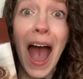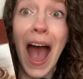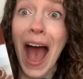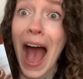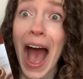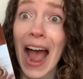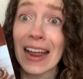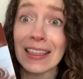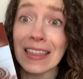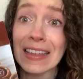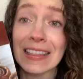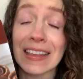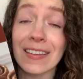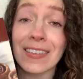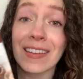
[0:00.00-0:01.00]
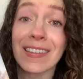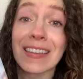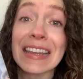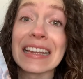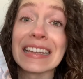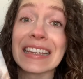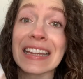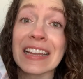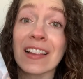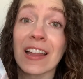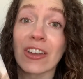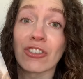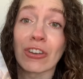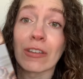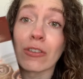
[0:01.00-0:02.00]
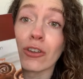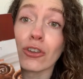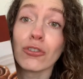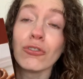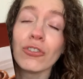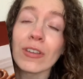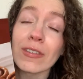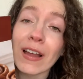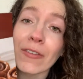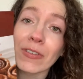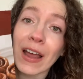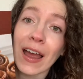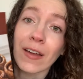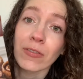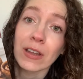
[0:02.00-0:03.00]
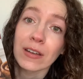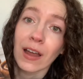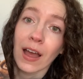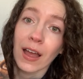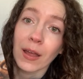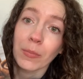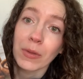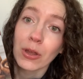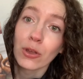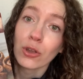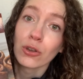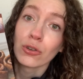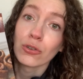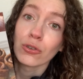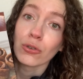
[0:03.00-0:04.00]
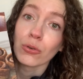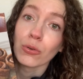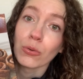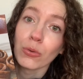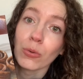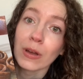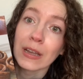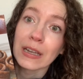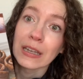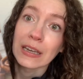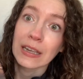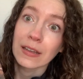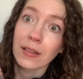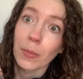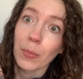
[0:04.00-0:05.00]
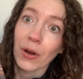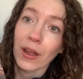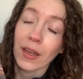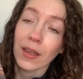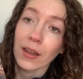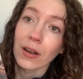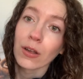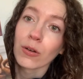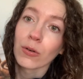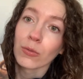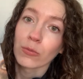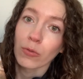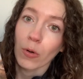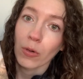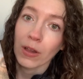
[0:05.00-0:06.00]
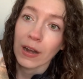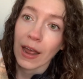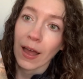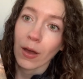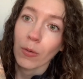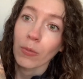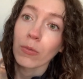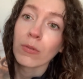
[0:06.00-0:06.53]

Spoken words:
I think this is delicious. You just have to have the time to knead the bread, roll it out,